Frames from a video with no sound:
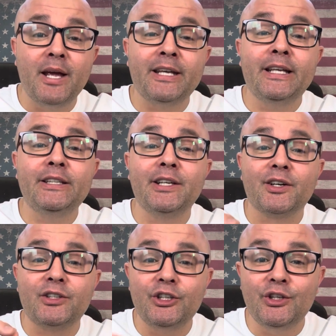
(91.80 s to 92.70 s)

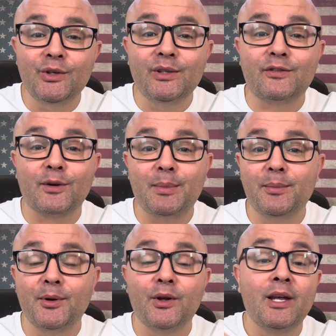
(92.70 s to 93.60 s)
easier to use for
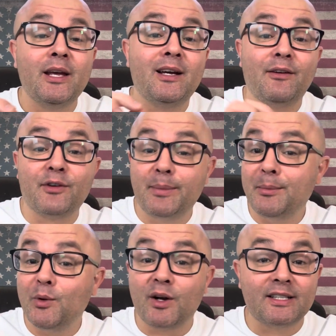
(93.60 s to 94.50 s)
people uh, for
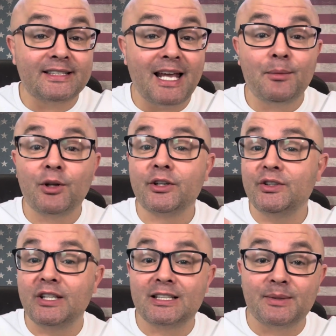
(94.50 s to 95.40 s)
people who are disabled or
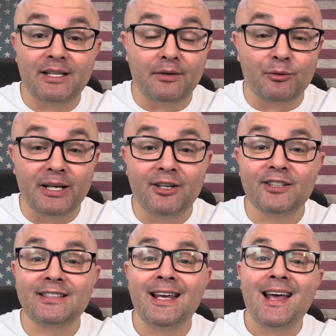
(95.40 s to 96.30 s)
using specific
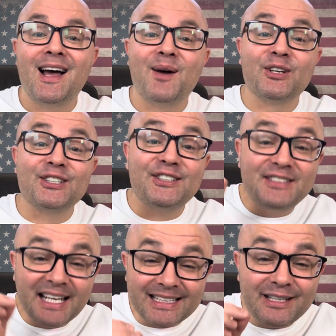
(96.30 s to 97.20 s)
readers. Um, there's
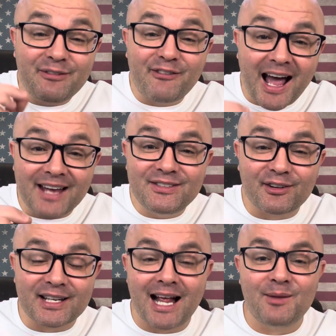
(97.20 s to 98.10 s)
65
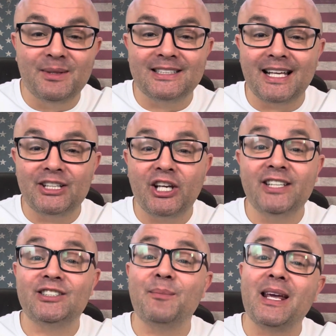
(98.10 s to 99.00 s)
different elements that they
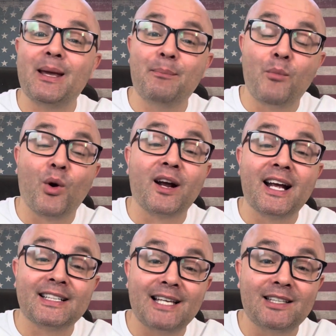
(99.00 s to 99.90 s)
changed to make it more
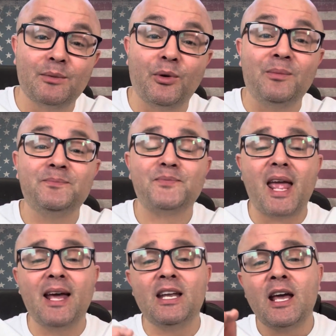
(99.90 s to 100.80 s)
accessible.
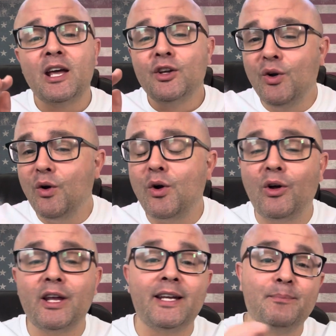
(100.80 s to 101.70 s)
And
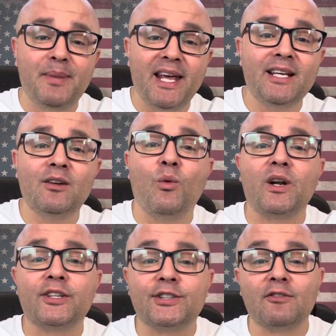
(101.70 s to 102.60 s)
Google and Bing
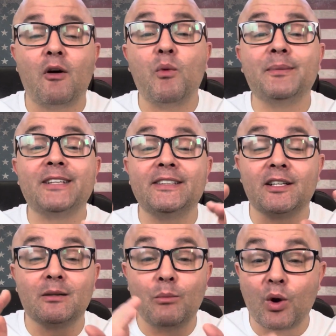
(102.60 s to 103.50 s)
want to serve up websites
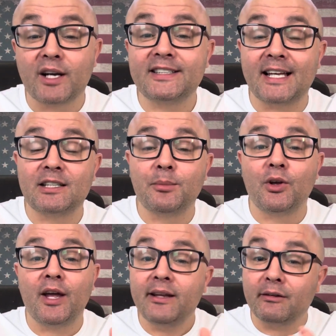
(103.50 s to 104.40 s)
that are more
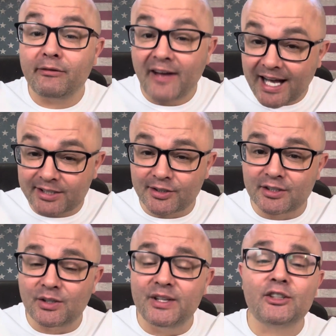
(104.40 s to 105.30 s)
accessible and they're faster.
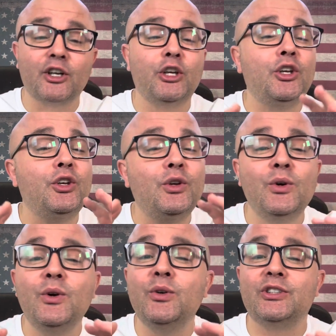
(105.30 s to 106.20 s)
So these are
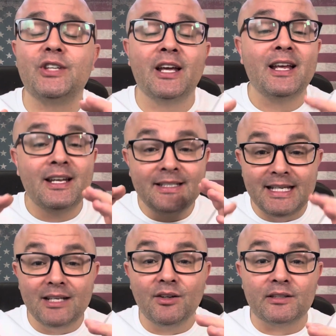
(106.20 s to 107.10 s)
huge
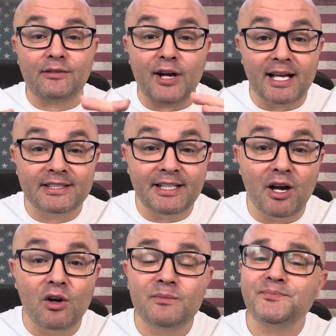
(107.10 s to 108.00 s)
deals for
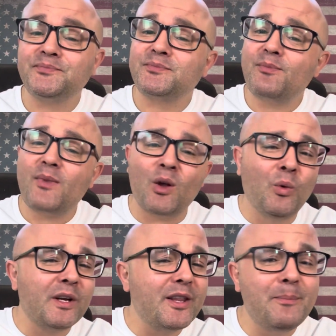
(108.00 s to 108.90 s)
SEO.
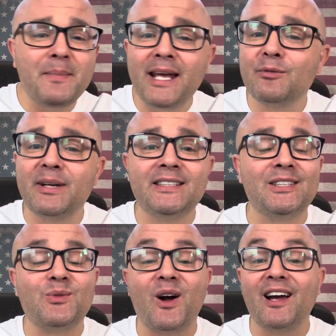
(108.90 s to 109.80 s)
One of the main
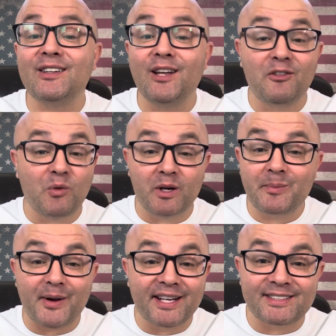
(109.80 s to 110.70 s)
reasons why I love
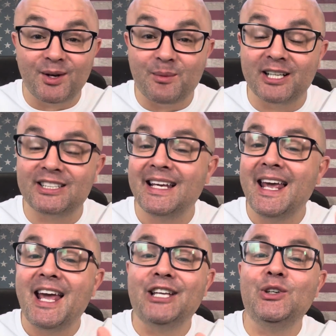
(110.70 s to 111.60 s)
WordPress so much
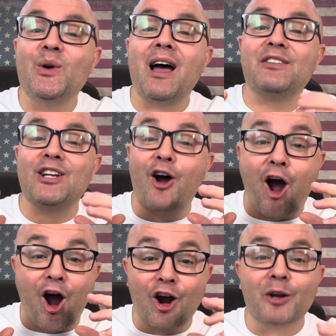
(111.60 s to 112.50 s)
is you have an
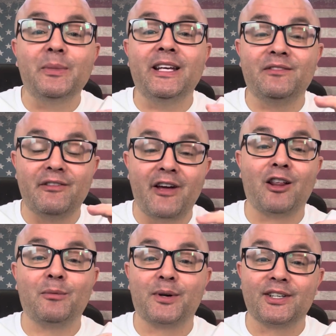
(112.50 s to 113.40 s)
army of
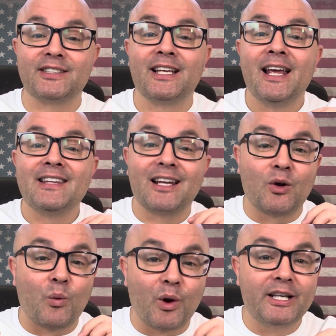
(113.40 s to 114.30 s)
developers that are
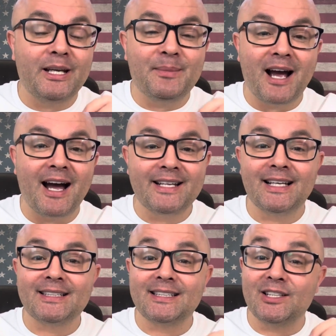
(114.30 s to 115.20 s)
working behind
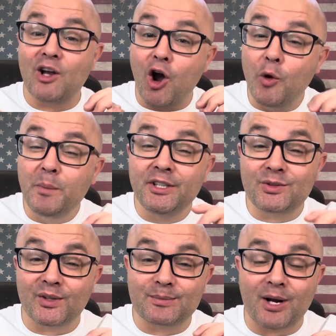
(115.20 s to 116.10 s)
this. It's an open
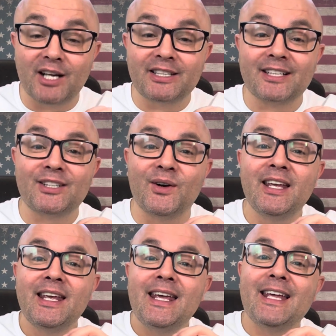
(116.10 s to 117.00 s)
source project, so
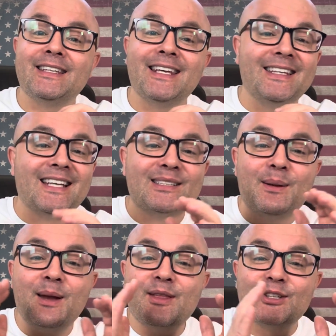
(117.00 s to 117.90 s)
it's it
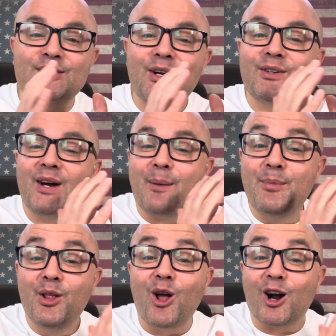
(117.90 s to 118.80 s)
doesn't there's no
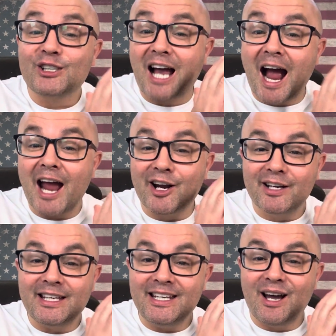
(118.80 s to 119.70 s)
large
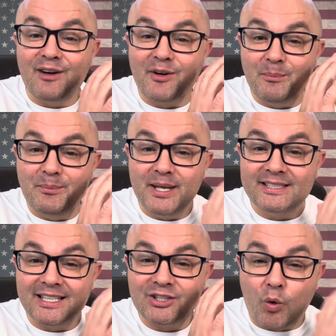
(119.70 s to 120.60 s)
hierarchy of a
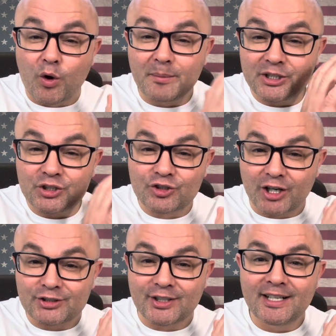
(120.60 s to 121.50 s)
business corporate
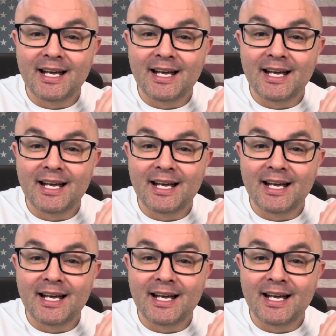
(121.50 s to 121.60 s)
structure